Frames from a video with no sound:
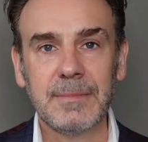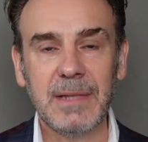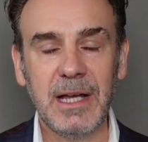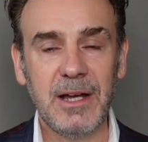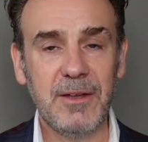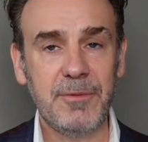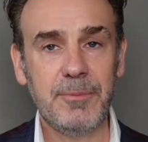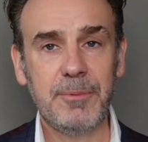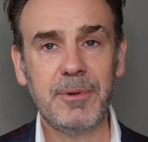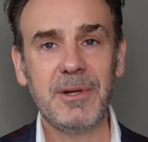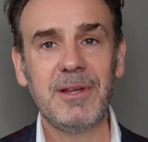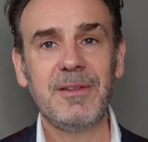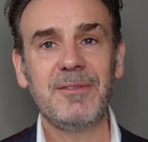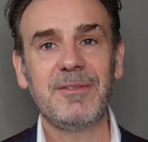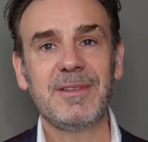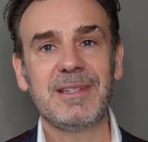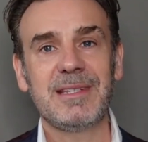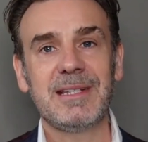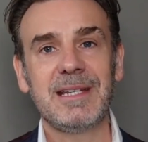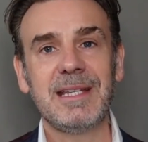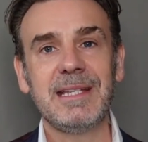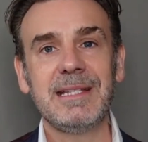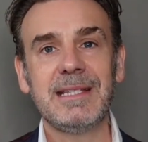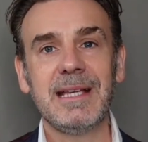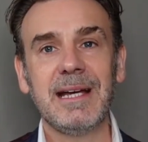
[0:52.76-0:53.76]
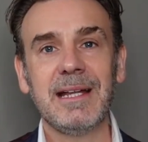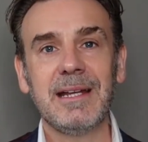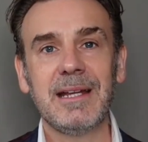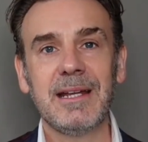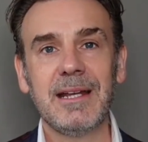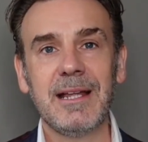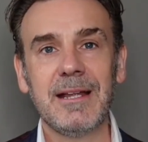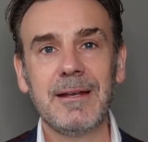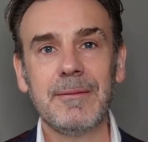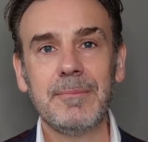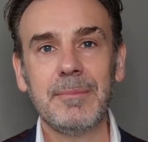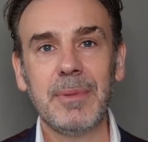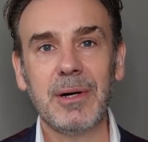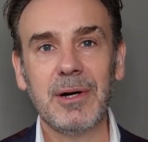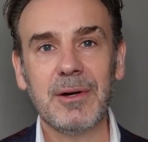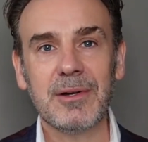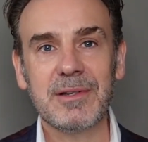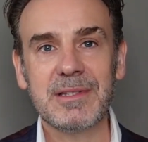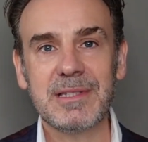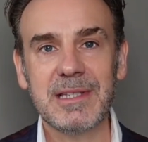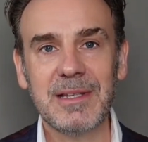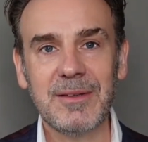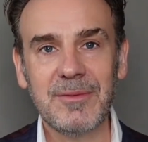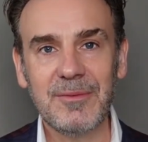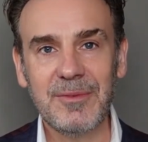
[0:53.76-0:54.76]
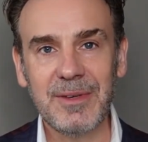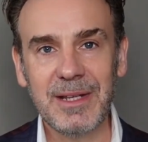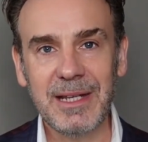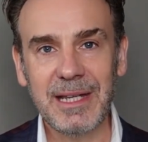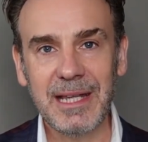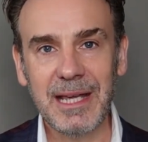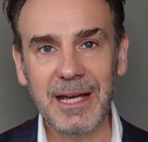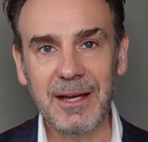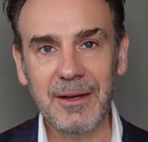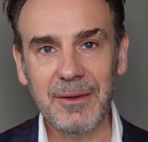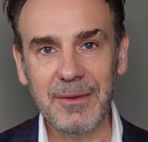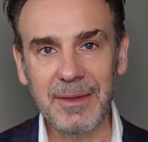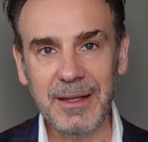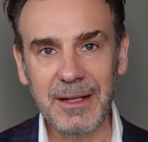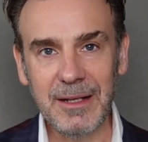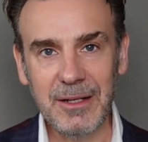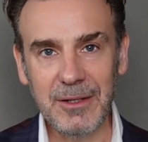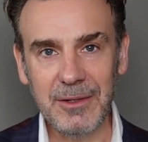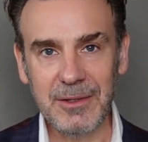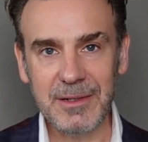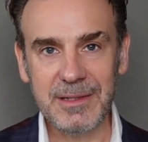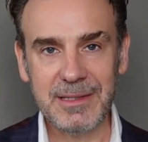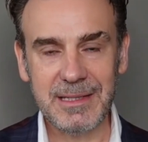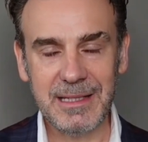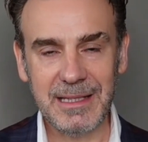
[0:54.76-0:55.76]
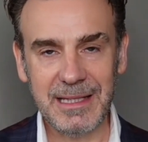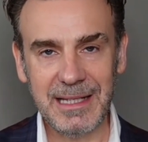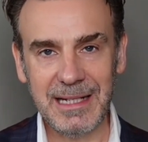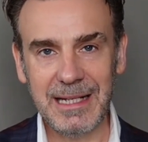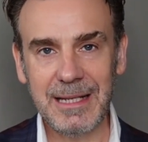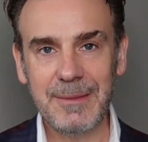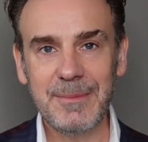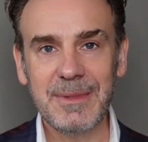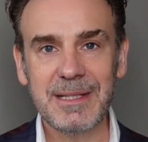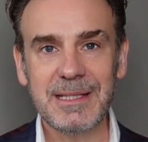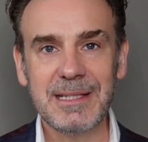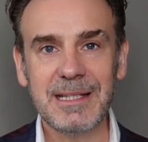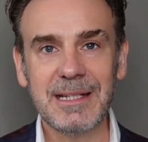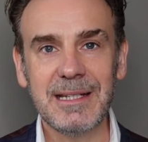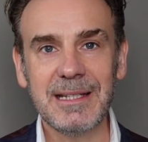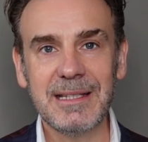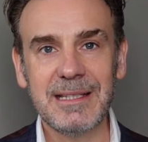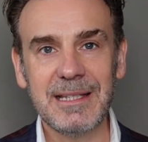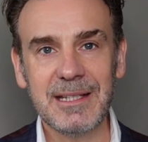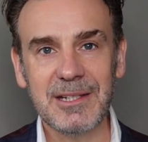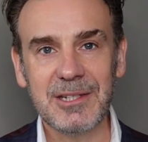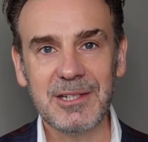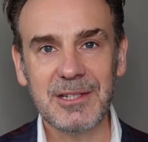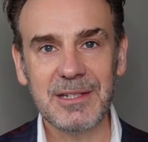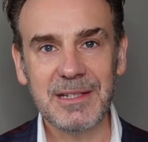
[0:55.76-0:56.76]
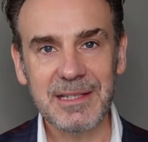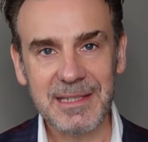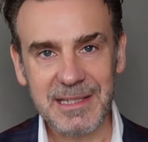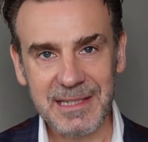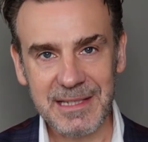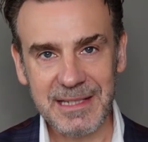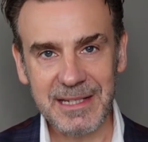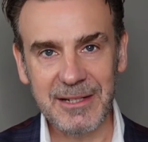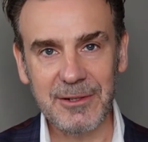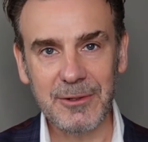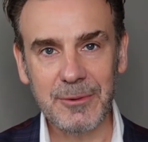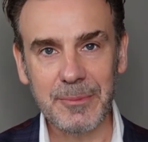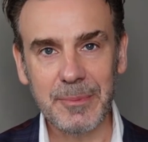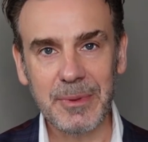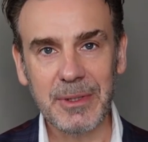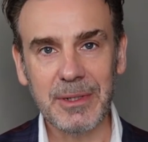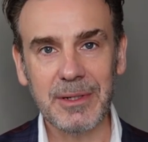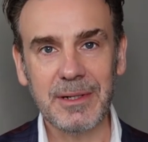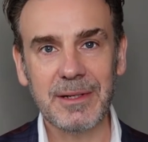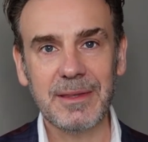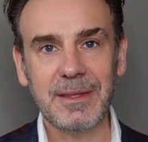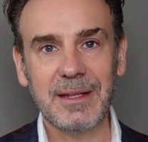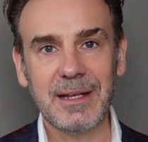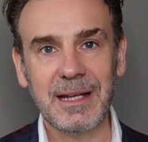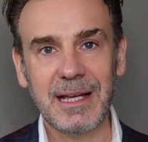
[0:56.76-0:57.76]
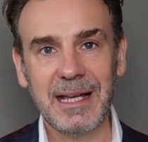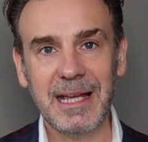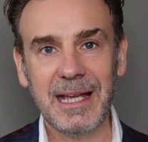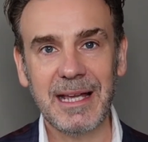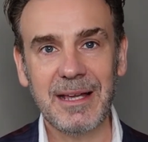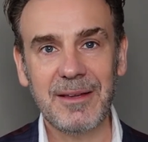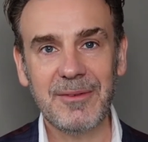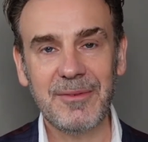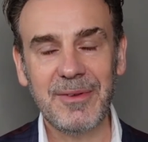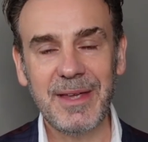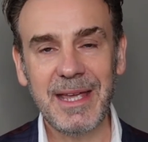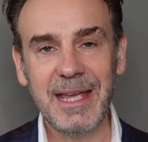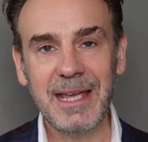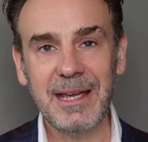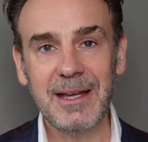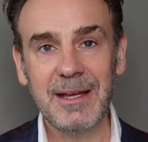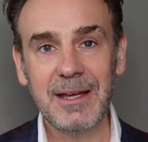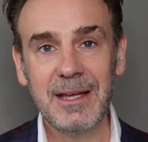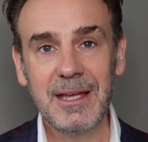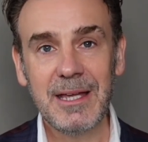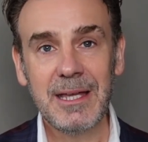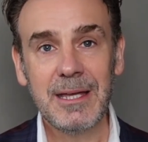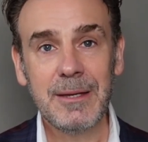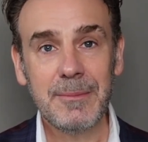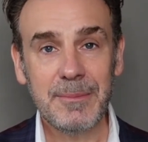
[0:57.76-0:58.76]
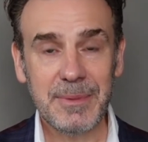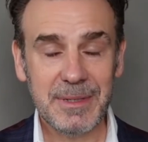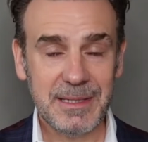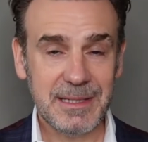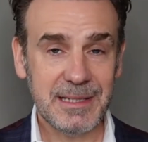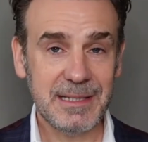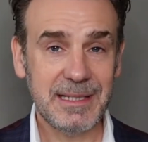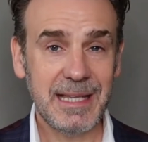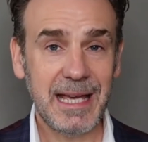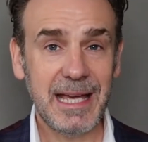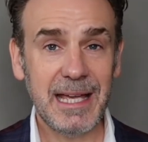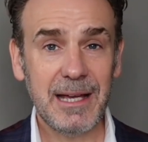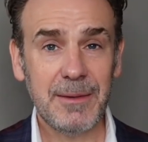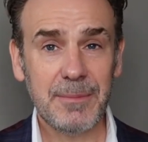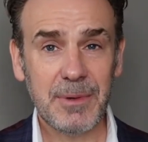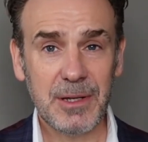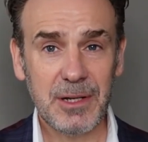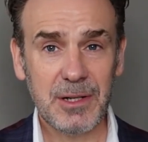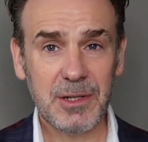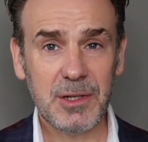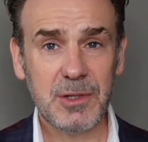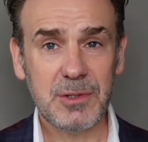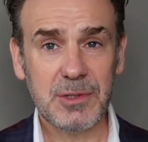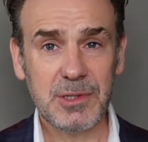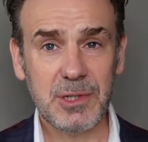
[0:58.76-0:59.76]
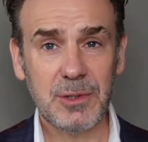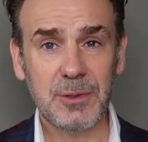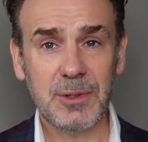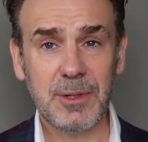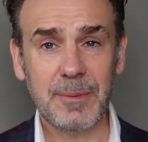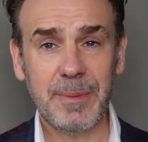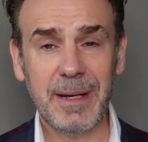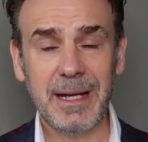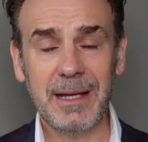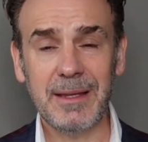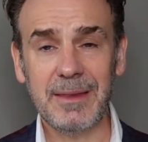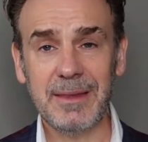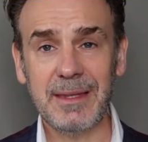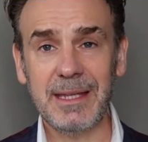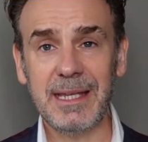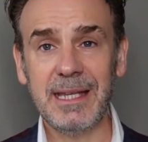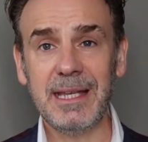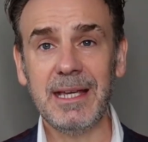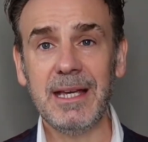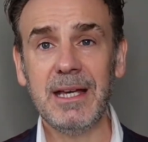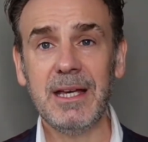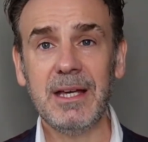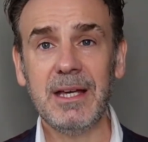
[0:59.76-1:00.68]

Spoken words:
Now, I've previously done an unboxing video that looks at the limited edition steelbook that I have here, but today I'm going to talk about the